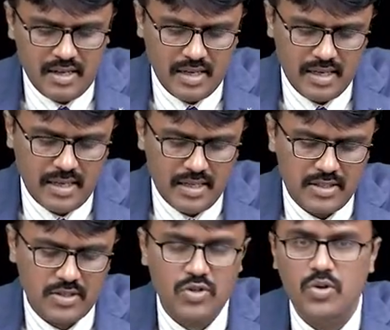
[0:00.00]
Right,
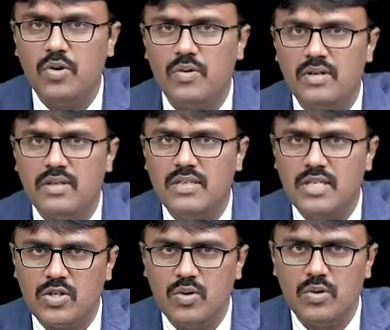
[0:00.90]
guys? So
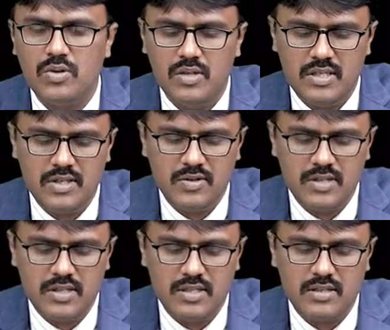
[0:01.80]
just go through these
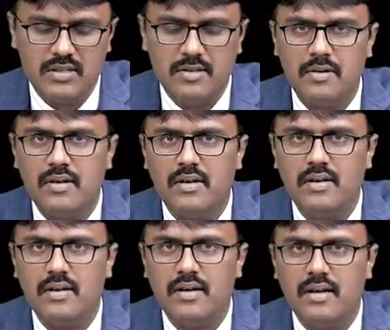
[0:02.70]
uses.
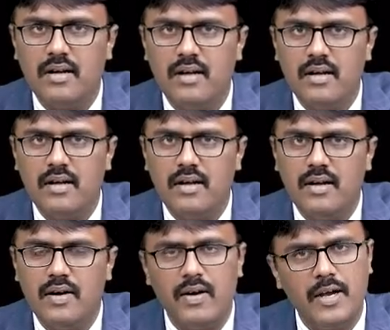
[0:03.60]

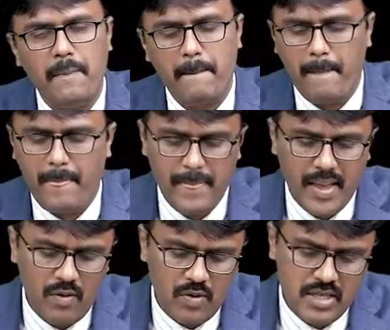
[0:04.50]
Okay.
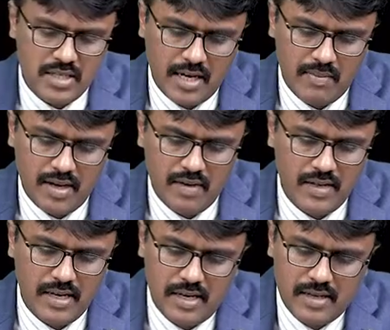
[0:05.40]
Then once I am done
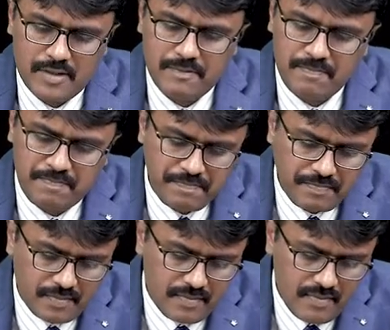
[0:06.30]
with that,
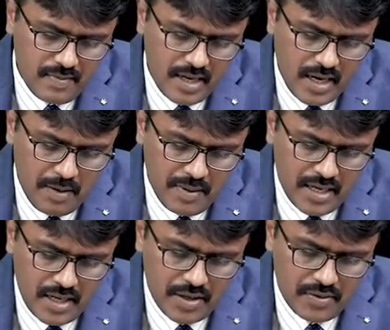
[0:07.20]
I'll be
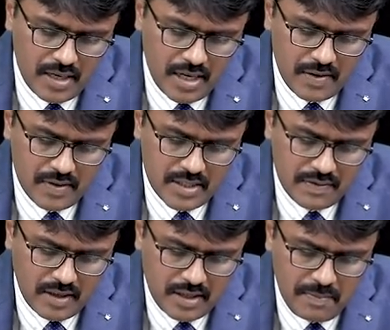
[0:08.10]
telling you the adverse
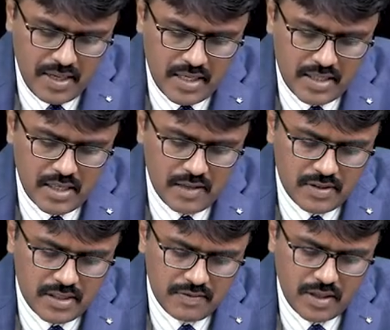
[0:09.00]
effect, the major
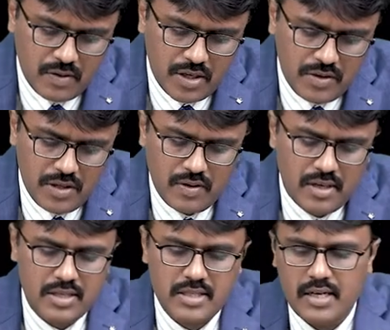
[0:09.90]
adverse effect, what you need to
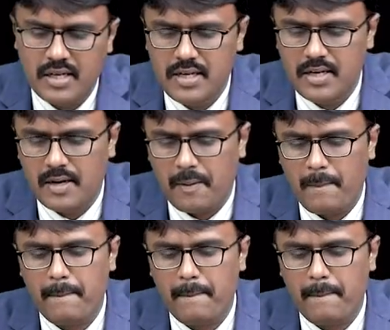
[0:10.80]
understand here.